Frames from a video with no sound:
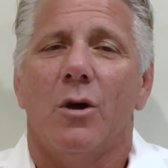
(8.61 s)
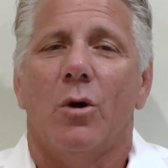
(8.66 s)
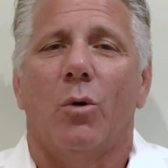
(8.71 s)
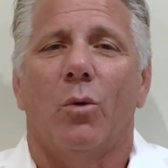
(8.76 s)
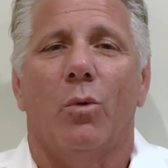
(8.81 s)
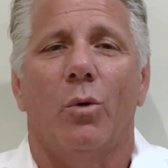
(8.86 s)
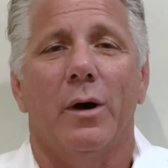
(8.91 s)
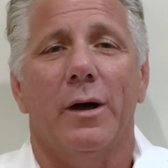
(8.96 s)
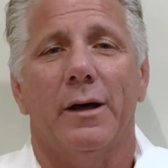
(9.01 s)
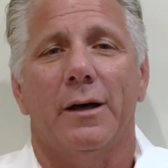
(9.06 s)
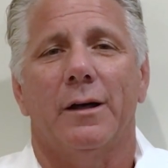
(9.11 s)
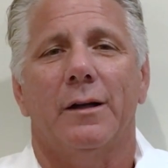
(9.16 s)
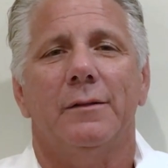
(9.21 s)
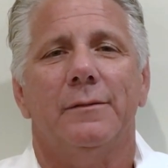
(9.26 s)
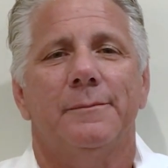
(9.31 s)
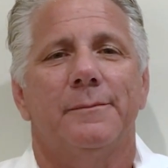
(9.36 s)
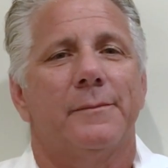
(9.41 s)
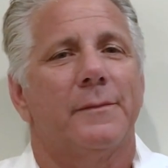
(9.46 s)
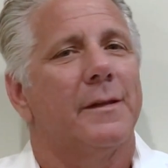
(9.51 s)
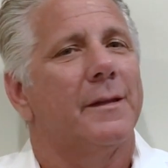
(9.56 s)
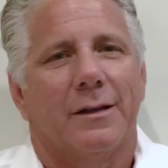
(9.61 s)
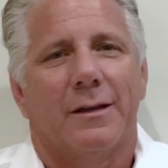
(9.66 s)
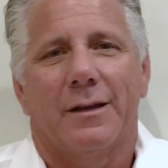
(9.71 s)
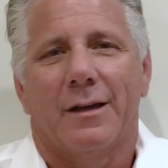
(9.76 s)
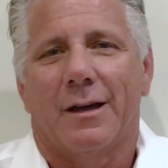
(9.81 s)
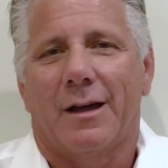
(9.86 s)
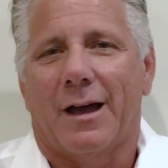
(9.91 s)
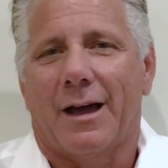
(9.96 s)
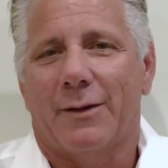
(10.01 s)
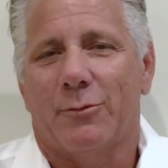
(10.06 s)
Well,
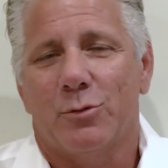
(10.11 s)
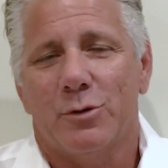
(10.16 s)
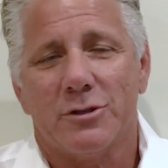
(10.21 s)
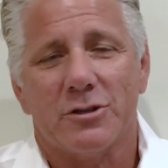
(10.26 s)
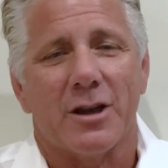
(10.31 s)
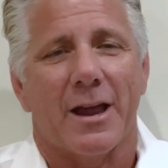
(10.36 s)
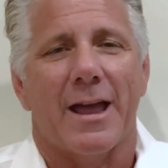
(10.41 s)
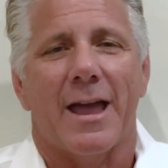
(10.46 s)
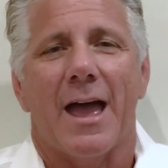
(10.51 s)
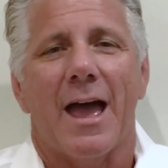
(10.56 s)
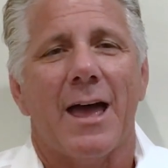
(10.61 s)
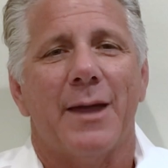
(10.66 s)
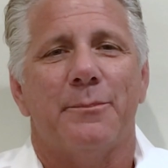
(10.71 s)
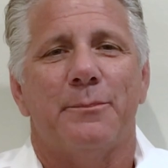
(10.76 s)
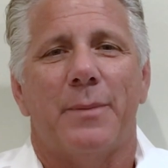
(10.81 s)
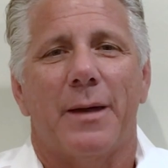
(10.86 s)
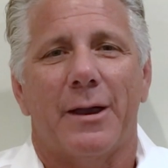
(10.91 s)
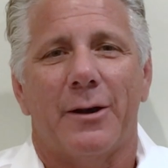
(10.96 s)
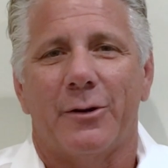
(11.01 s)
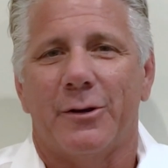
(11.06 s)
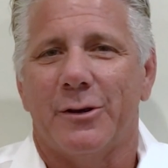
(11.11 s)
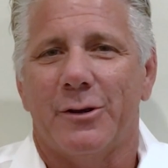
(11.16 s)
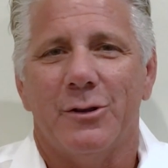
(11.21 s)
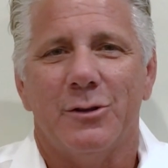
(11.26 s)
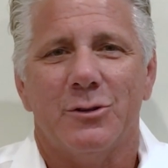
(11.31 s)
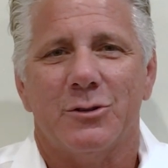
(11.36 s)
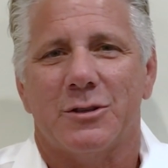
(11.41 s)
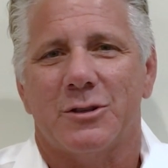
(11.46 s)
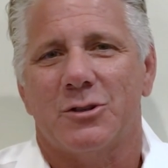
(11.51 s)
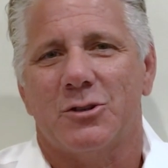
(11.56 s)
I wish I had better
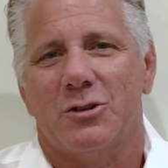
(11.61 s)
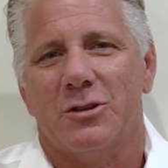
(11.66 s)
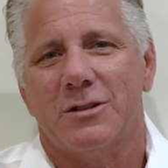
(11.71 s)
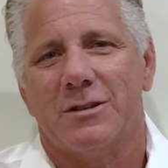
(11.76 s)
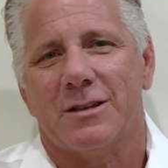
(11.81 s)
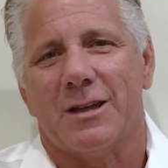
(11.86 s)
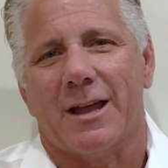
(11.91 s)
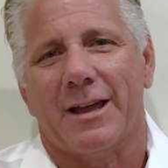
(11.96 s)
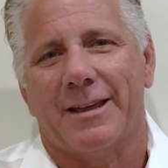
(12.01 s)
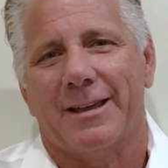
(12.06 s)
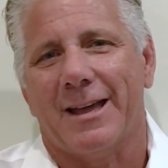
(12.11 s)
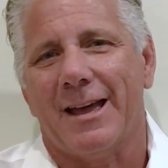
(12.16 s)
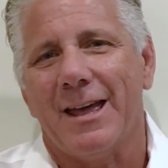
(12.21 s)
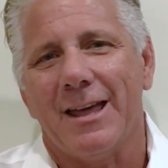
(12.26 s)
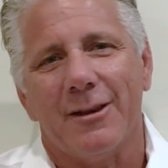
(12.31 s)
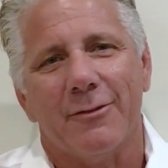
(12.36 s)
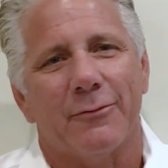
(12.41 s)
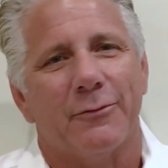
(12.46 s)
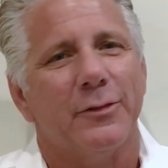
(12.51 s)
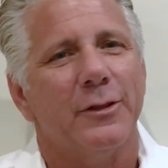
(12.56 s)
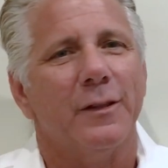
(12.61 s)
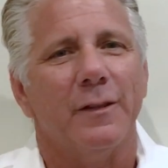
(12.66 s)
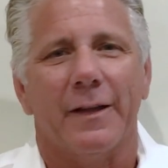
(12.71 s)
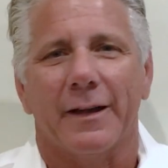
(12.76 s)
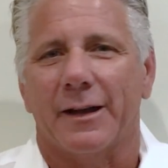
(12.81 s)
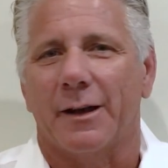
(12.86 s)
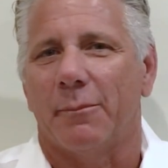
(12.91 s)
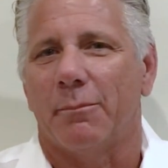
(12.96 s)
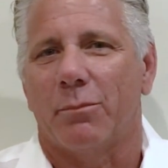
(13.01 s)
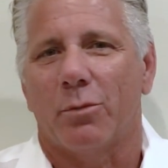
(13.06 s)
news. It's just, I kind of feel
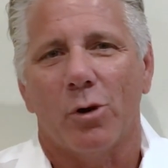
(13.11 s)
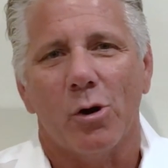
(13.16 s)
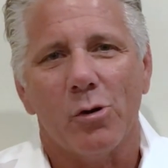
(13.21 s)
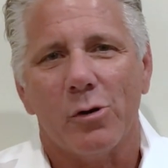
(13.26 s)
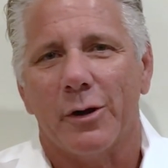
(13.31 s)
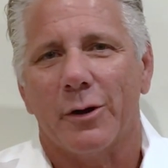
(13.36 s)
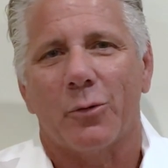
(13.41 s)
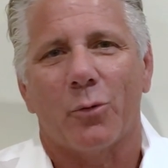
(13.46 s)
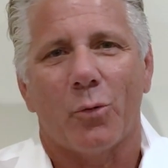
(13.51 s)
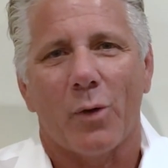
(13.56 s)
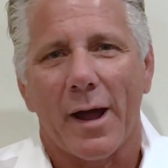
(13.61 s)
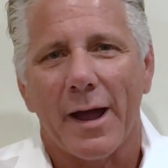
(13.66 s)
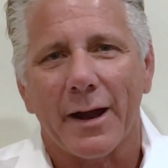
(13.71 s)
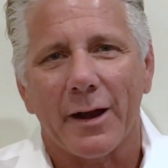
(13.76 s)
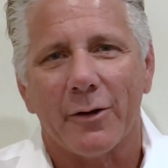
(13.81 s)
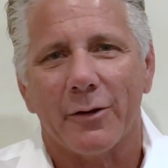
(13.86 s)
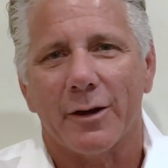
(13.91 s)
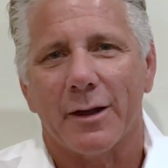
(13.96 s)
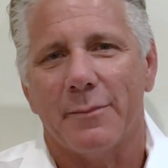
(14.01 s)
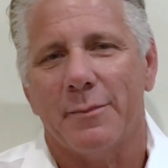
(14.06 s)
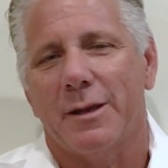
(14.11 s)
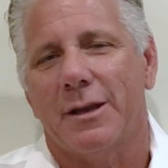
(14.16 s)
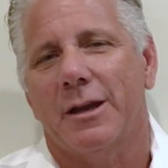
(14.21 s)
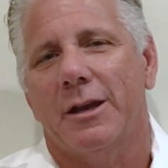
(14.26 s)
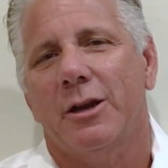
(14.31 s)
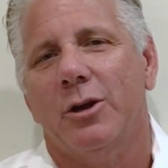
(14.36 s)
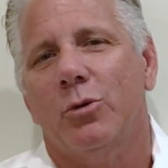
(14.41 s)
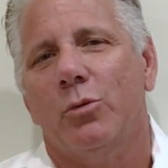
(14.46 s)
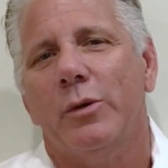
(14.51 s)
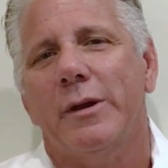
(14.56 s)
like a broken record. I mean,
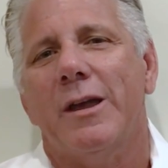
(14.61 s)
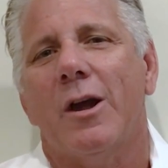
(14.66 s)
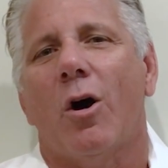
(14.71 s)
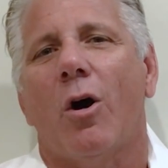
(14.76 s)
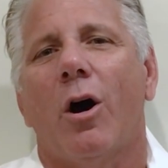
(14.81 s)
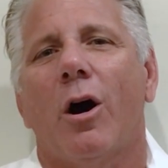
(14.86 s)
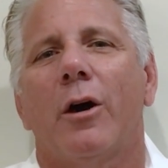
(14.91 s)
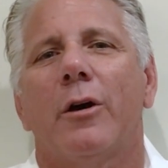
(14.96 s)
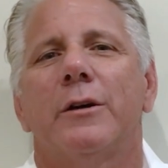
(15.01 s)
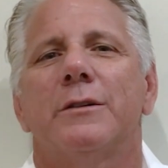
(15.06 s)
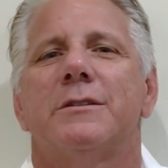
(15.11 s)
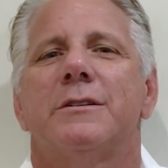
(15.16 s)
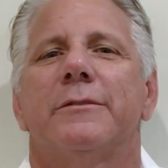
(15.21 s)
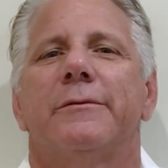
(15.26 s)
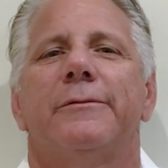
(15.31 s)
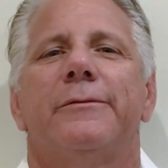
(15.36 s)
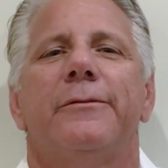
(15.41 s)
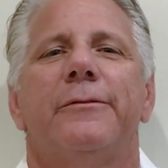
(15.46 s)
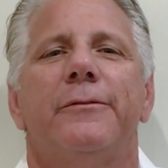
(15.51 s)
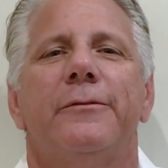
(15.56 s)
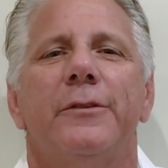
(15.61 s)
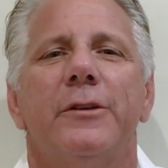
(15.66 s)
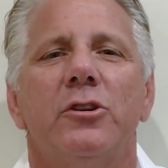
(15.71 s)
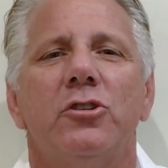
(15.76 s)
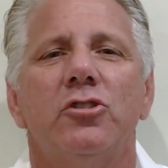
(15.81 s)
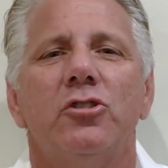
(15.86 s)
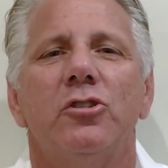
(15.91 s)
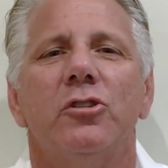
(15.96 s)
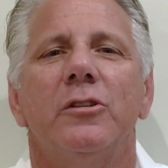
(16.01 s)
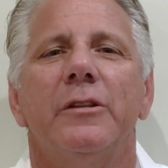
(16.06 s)
here we are, it's
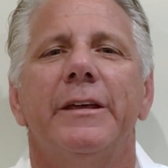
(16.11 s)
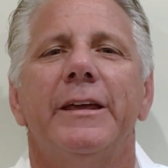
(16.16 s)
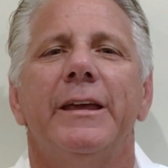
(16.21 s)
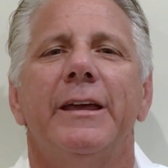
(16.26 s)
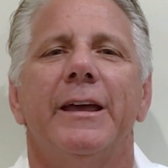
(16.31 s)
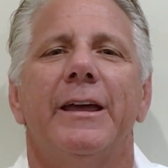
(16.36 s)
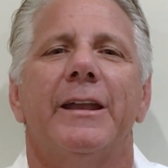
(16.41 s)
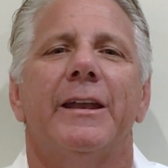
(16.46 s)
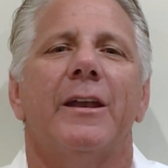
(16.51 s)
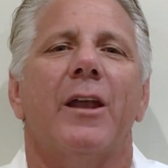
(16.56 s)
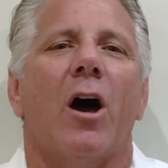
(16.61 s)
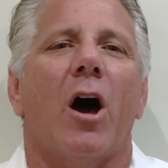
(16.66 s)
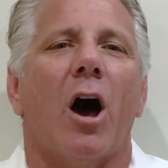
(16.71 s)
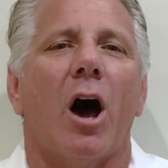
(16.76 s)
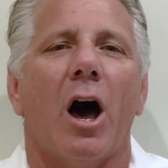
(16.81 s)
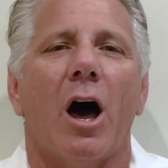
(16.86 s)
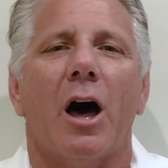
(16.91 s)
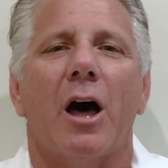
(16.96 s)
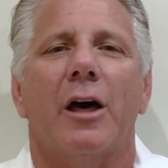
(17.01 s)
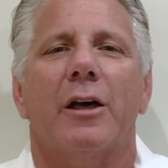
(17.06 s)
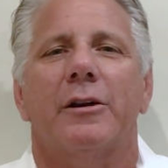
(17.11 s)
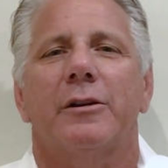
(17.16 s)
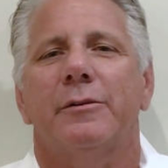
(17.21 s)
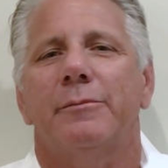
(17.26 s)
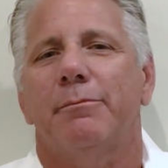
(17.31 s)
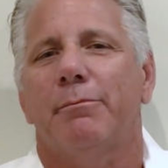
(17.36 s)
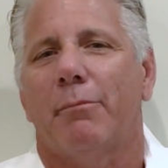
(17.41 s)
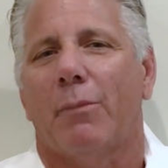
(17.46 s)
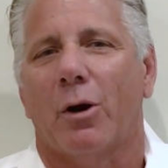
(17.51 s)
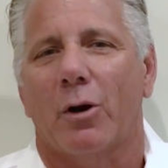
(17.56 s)
officially an
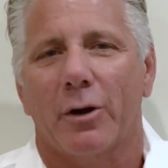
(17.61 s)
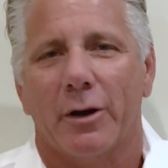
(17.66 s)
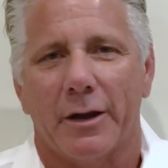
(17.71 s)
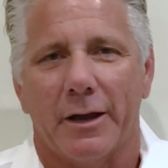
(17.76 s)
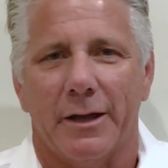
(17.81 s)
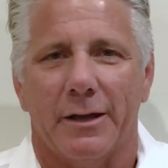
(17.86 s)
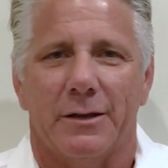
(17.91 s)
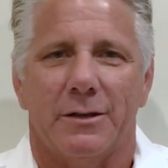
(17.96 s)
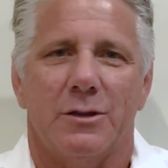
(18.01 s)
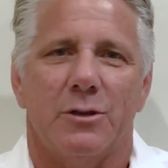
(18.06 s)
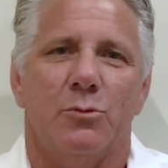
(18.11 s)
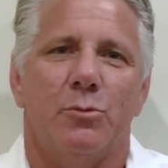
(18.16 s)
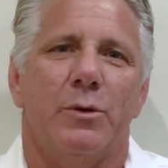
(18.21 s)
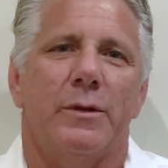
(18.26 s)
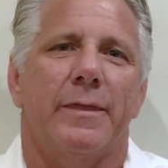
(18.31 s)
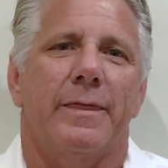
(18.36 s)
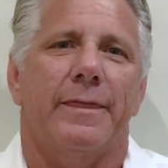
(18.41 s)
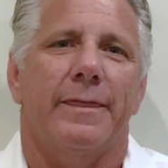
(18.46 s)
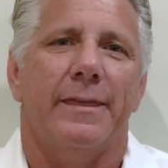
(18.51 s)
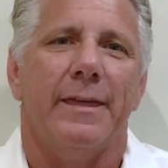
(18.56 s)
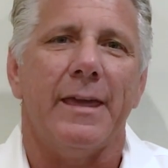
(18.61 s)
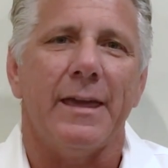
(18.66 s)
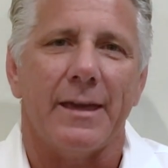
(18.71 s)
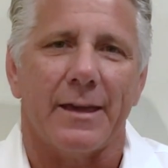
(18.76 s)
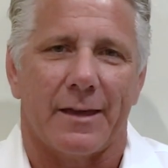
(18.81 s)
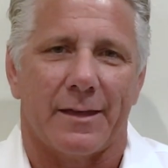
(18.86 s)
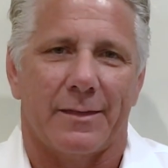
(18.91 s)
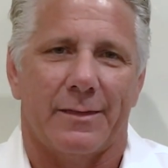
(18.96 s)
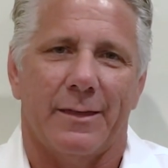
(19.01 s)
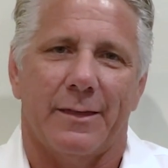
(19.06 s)
autumn market. You would
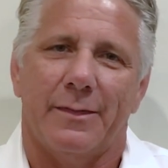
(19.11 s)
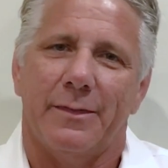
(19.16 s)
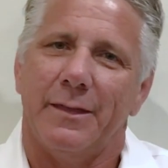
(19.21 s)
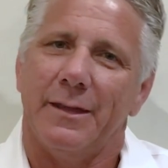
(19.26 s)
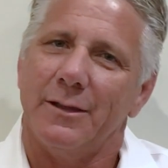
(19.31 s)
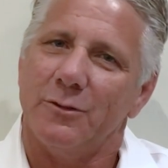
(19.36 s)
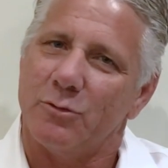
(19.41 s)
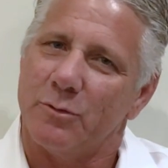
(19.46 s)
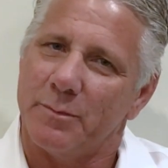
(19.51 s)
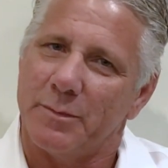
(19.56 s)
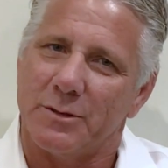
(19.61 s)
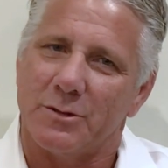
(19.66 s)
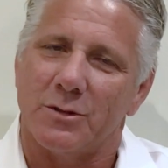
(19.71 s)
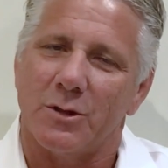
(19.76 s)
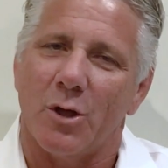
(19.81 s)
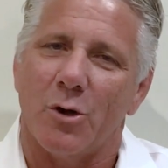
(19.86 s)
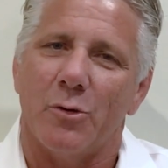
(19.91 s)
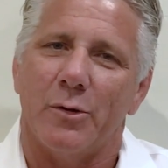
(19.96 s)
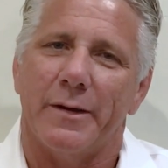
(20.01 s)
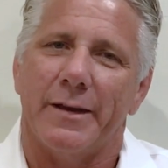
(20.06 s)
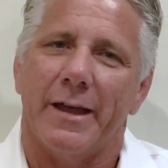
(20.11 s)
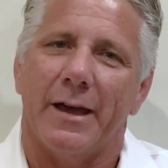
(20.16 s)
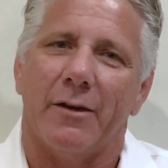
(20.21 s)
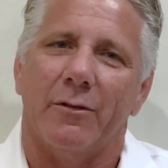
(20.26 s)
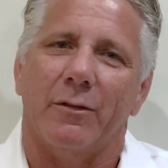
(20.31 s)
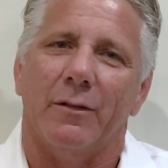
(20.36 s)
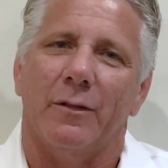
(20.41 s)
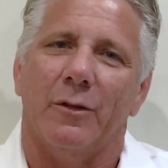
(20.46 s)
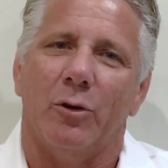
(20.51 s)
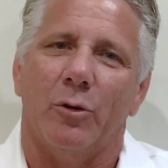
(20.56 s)
think that things would be slowing down
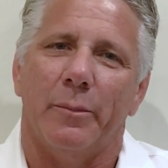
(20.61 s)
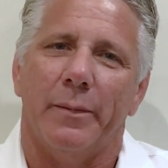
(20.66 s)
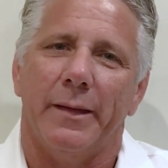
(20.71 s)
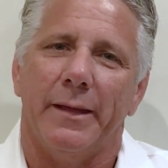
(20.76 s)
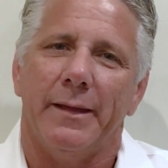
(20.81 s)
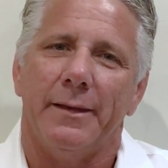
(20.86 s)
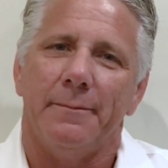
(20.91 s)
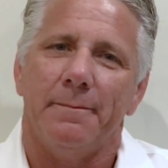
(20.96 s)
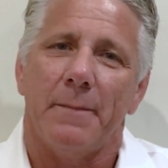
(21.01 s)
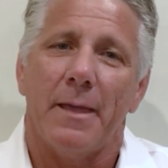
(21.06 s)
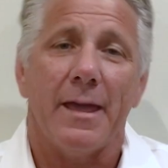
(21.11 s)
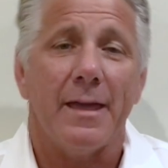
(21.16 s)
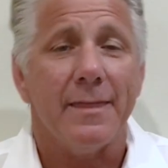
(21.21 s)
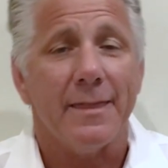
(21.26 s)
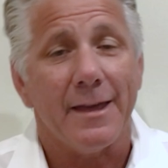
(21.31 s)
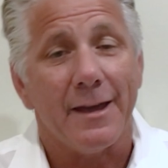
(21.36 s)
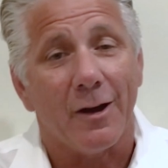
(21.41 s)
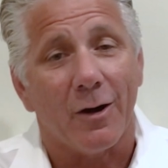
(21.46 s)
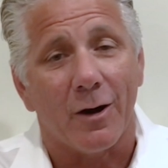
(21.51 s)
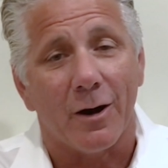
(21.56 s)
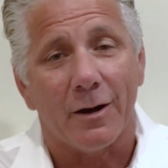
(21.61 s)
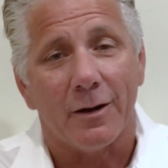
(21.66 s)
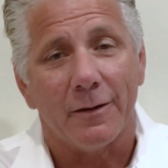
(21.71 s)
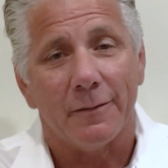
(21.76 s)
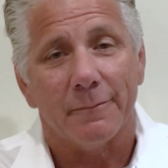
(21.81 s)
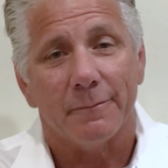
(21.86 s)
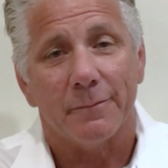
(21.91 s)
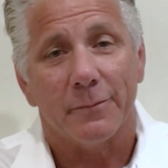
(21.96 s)
a little bit, and they are.